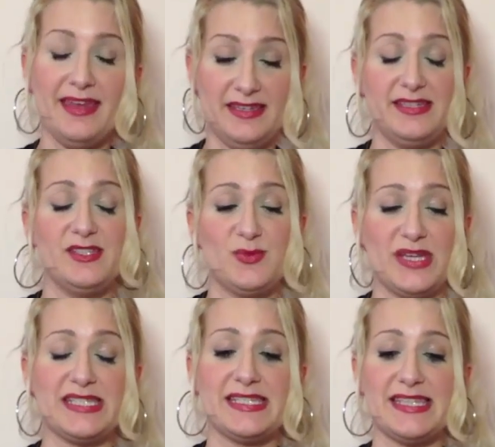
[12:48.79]
And it is
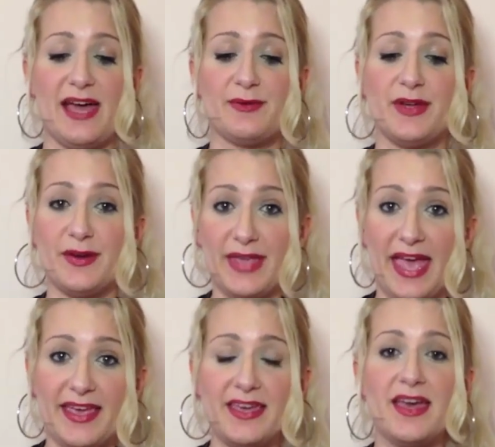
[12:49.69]
written down,
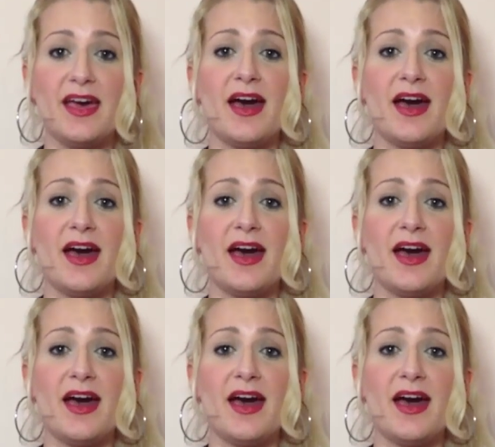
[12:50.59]
okay?